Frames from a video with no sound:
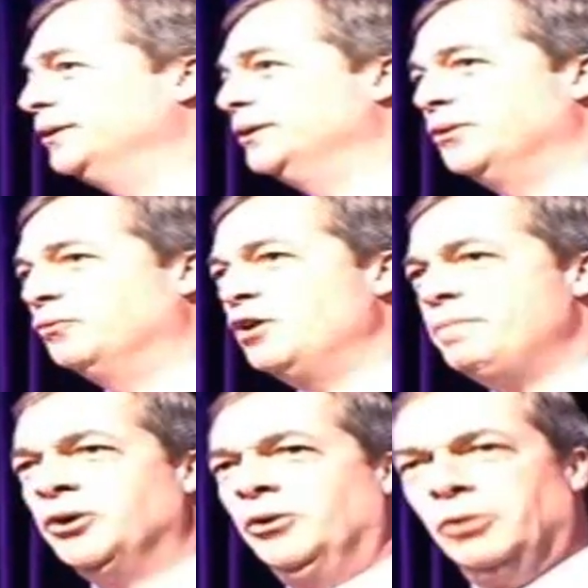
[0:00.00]
We've been
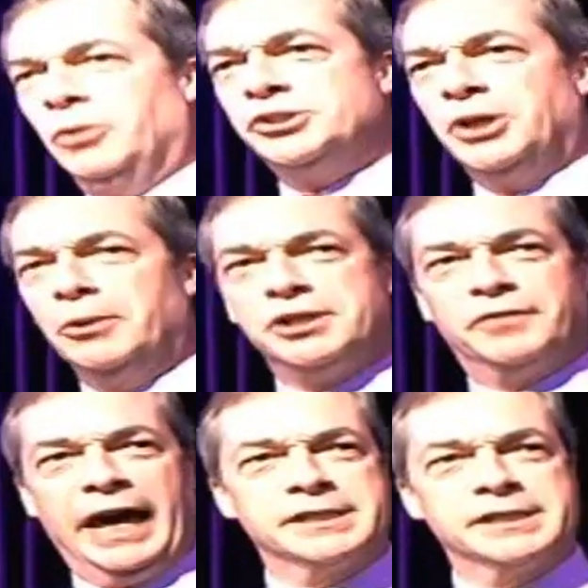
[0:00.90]
called all sorts of
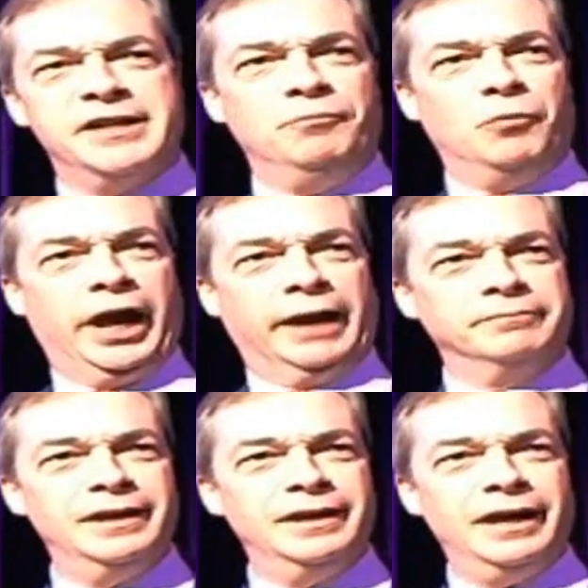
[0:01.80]
things, haven't we?
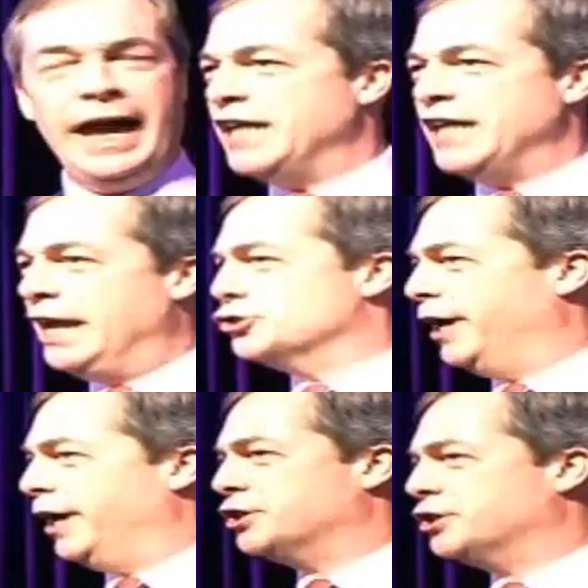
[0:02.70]

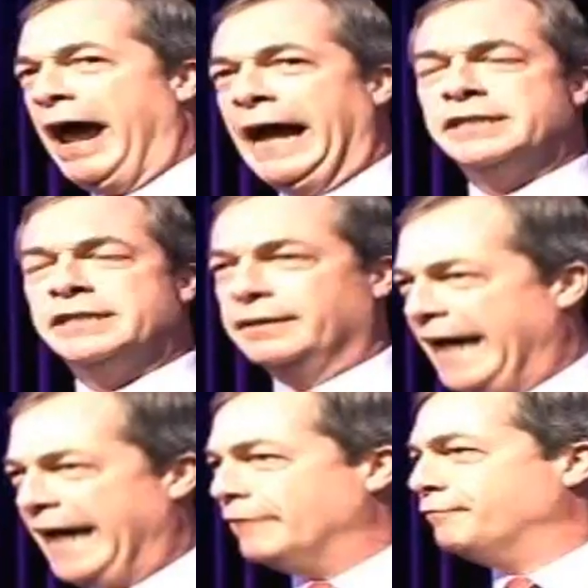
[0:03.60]
Eccentrics, cranks, and
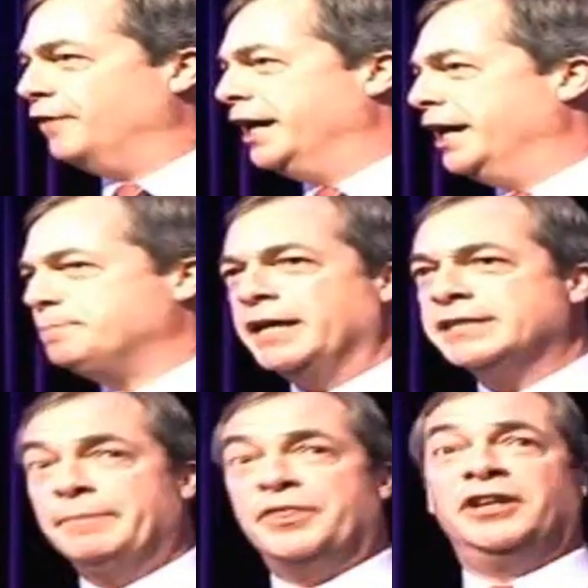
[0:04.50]
gadflies being
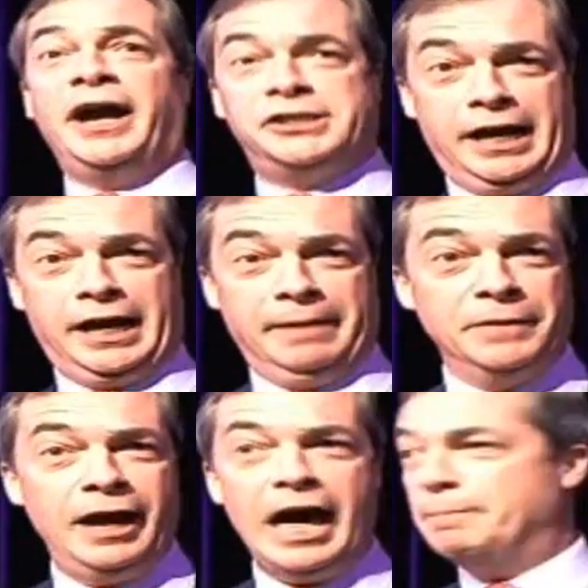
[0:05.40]
some of the nicer
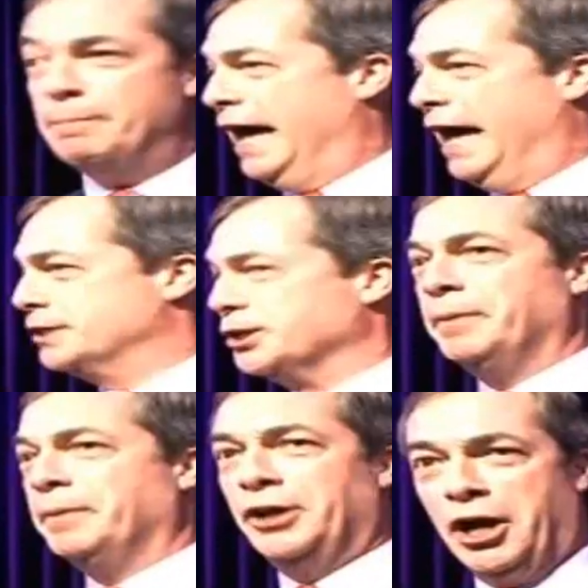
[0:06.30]
epithets that have
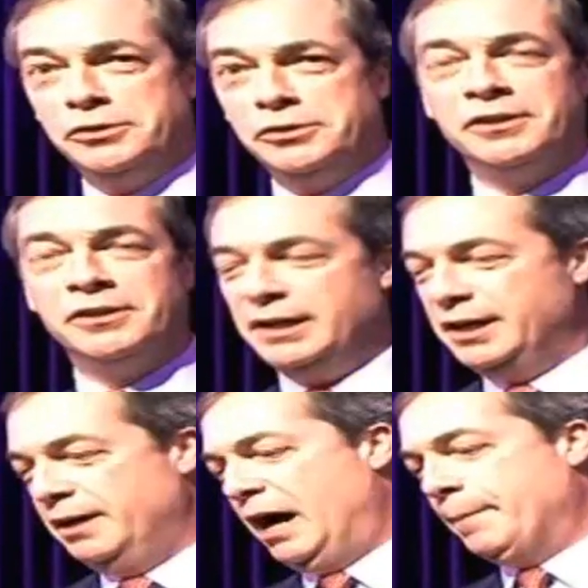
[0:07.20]
been used.
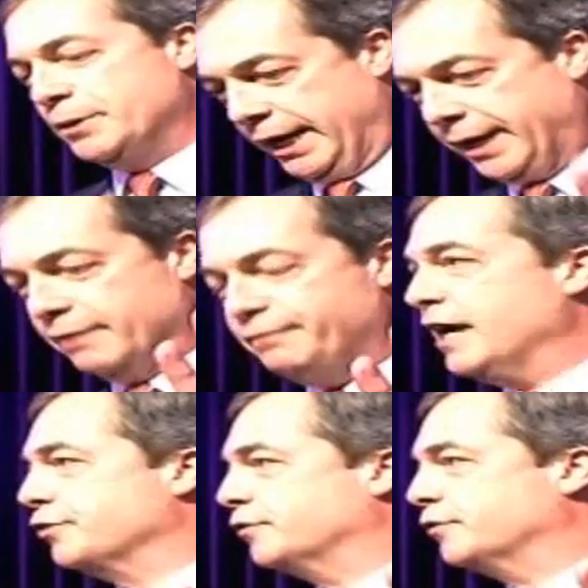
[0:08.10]
My particular
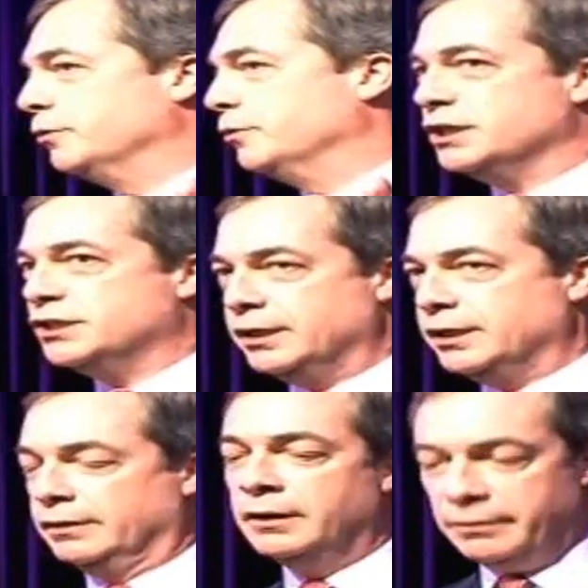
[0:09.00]
favourite, of course, is
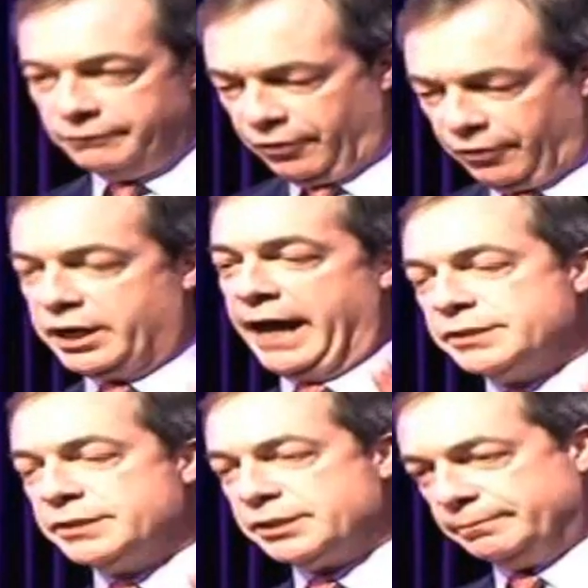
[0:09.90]
still fruitcakes.